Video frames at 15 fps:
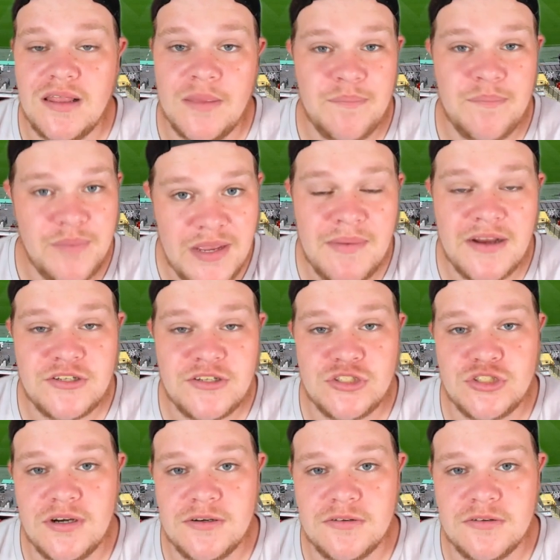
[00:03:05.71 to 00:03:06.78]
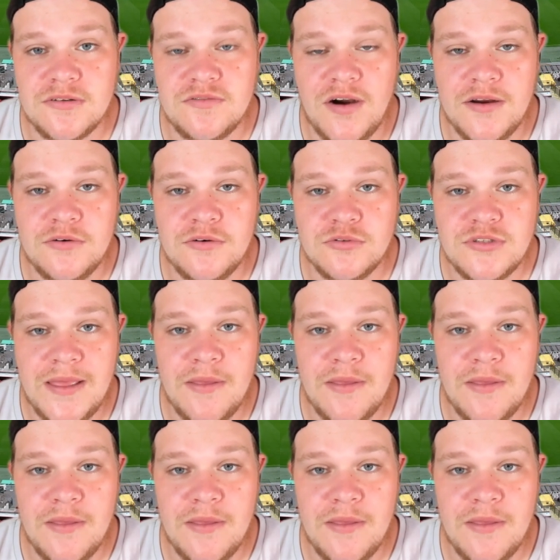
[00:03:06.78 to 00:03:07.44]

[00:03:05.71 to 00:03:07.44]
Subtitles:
They beat Manchester United on the final day.